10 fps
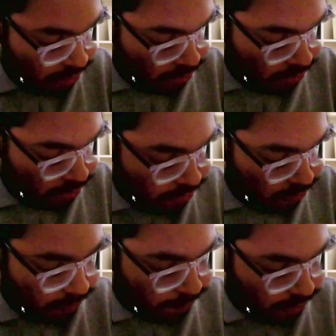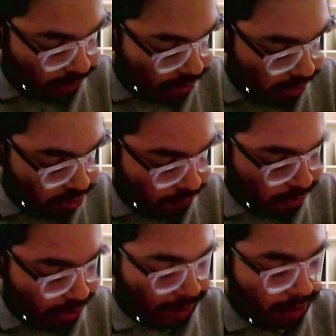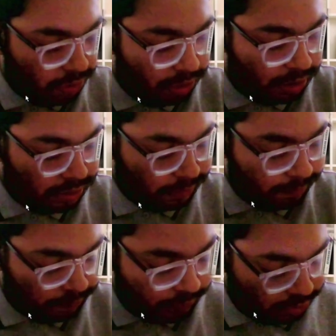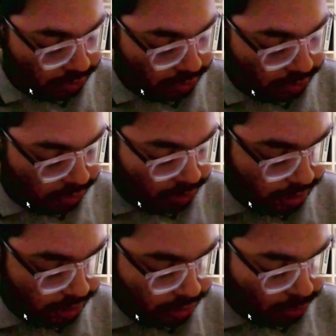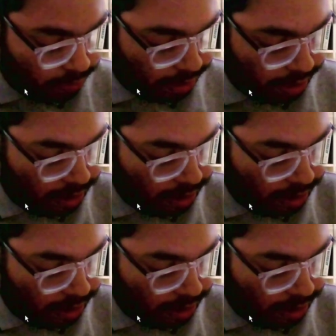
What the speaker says: 1. And then you have to add all this. So this is the square,